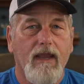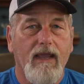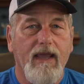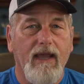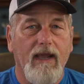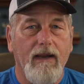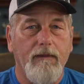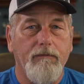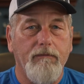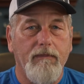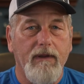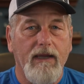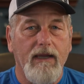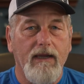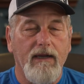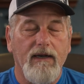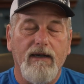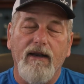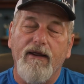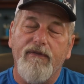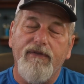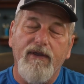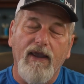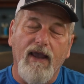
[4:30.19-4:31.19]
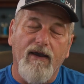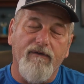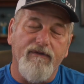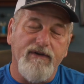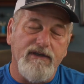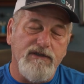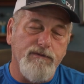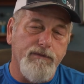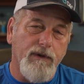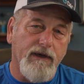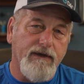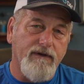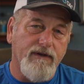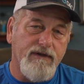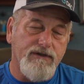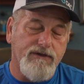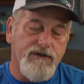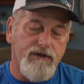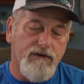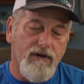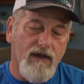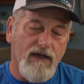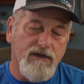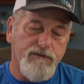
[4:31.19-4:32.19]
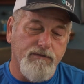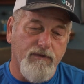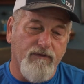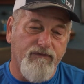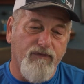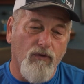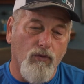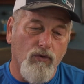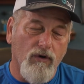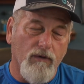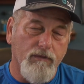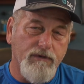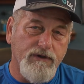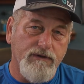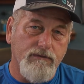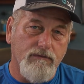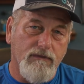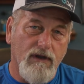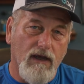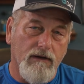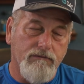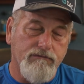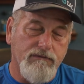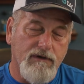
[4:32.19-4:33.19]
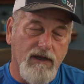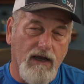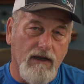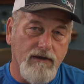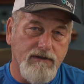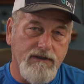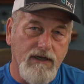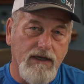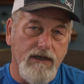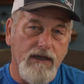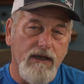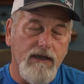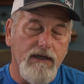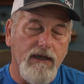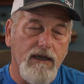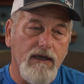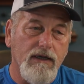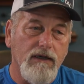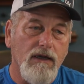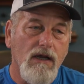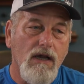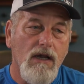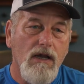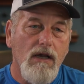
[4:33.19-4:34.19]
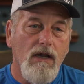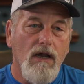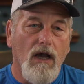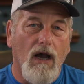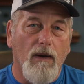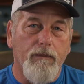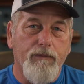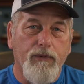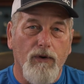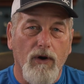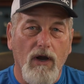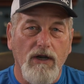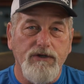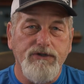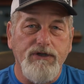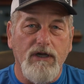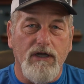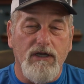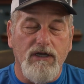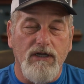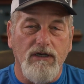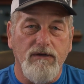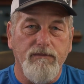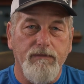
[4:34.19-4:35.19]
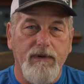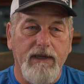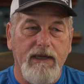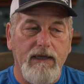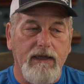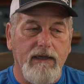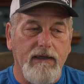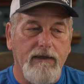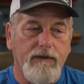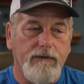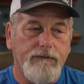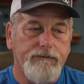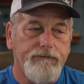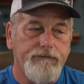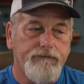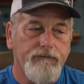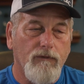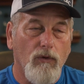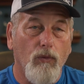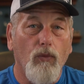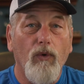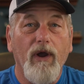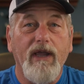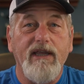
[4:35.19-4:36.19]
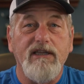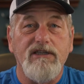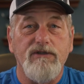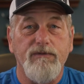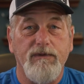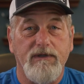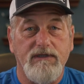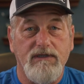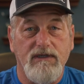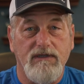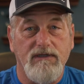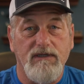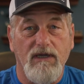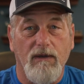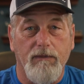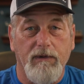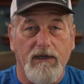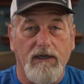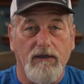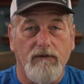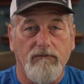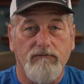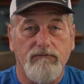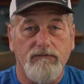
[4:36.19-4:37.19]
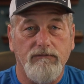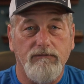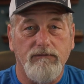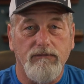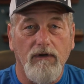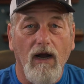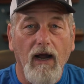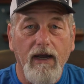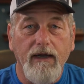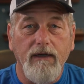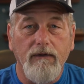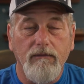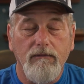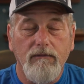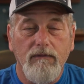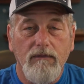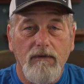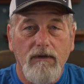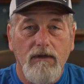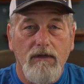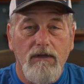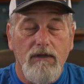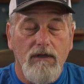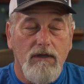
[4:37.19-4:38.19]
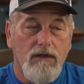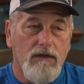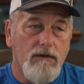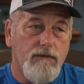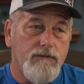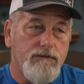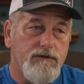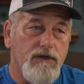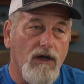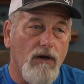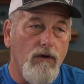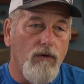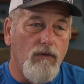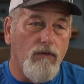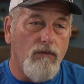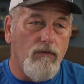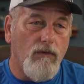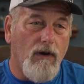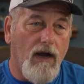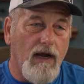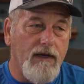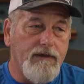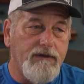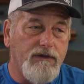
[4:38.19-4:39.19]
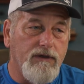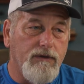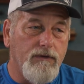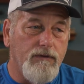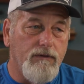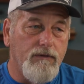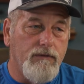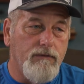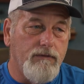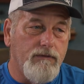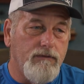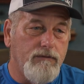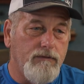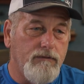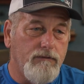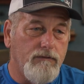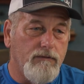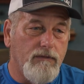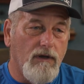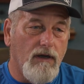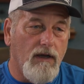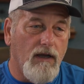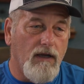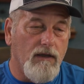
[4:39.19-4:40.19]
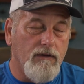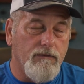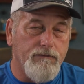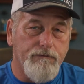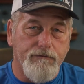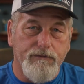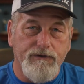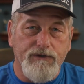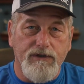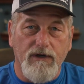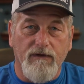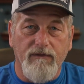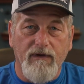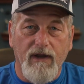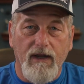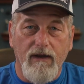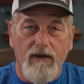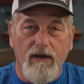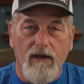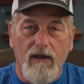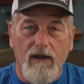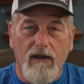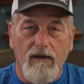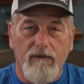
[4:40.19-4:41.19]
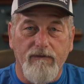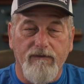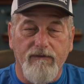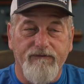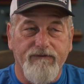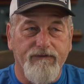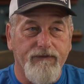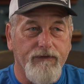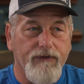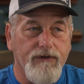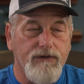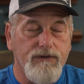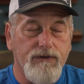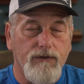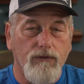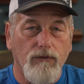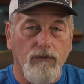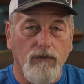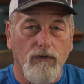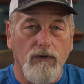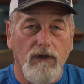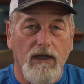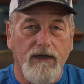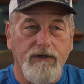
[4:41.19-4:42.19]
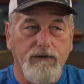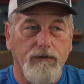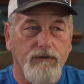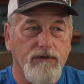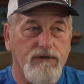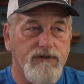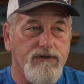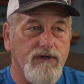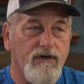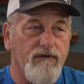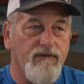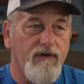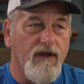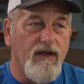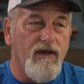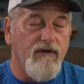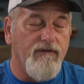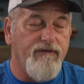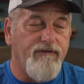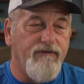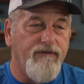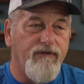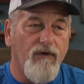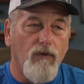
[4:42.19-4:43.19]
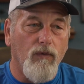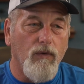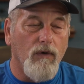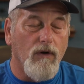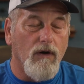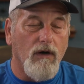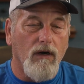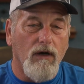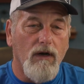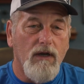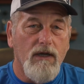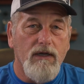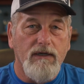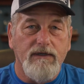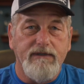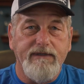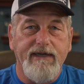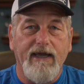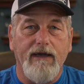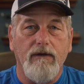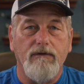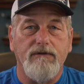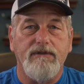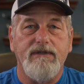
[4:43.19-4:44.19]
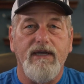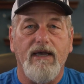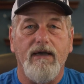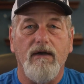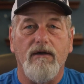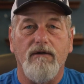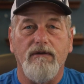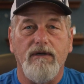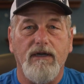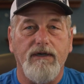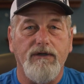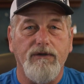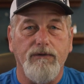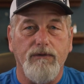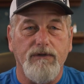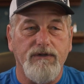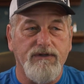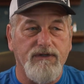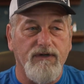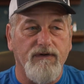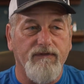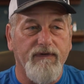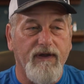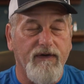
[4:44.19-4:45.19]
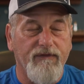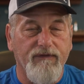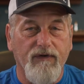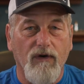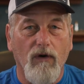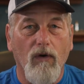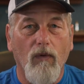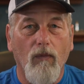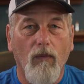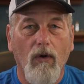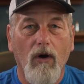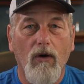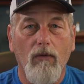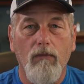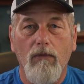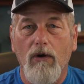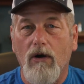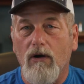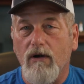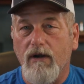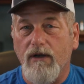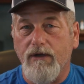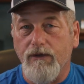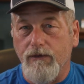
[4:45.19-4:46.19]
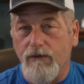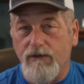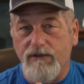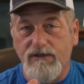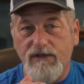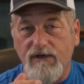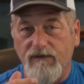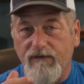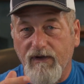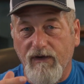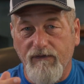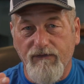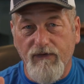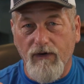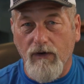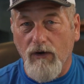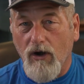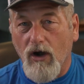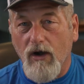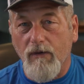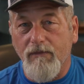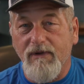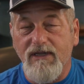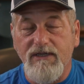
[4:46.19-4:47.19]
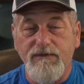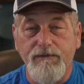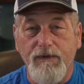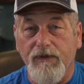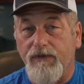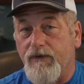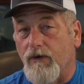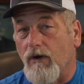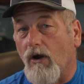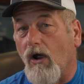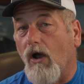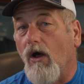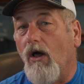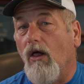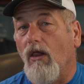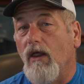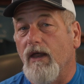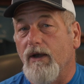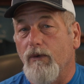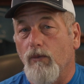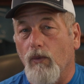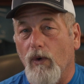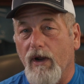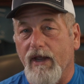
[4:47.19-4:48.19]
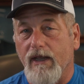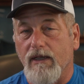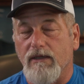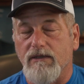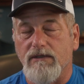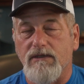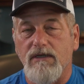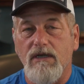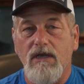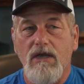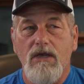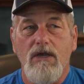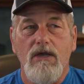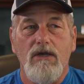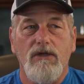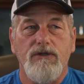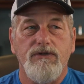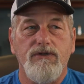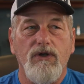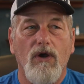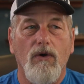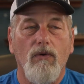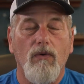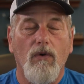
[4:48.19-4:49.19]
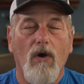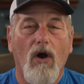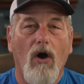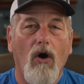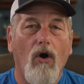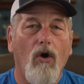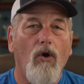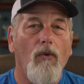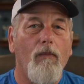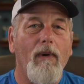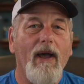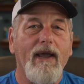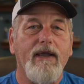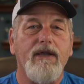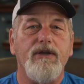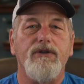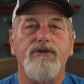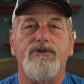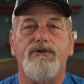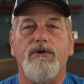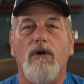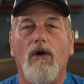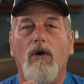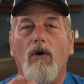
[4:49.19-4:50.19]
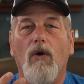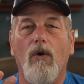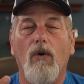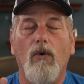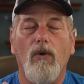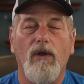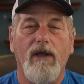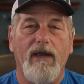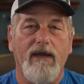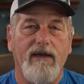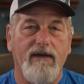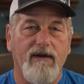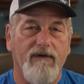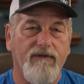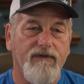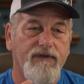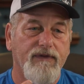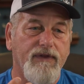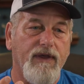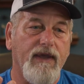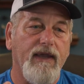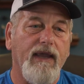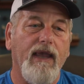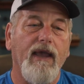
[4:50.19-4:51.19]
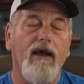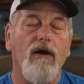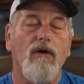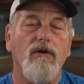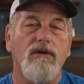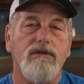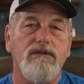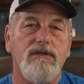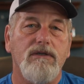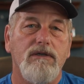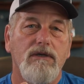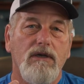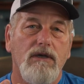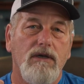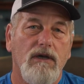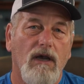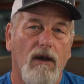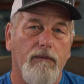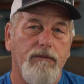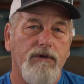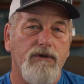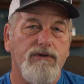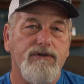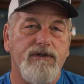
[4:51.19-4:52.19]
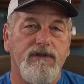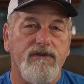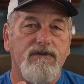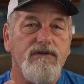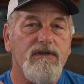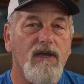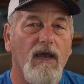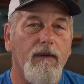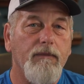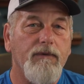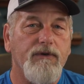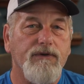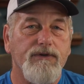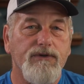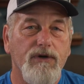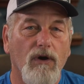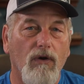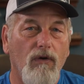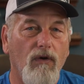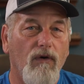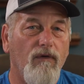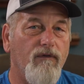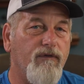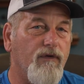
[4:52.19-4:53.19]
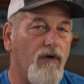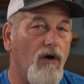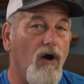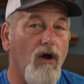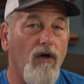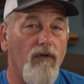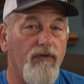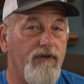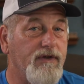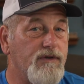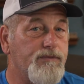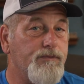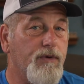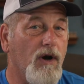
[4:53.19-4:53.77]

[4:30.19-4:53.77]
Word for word: can be, and I think I've explained this to you guys before, but I'll, I'll tell you again. A project could be Wiggins, Mississippi, right? So I do a survey for the school. I do a survey for downtown. I do a survey for a Walmart. I do a survey for an Arby's, but they're all in Wiggins. So all my control and everything else, I'm using the same control for all these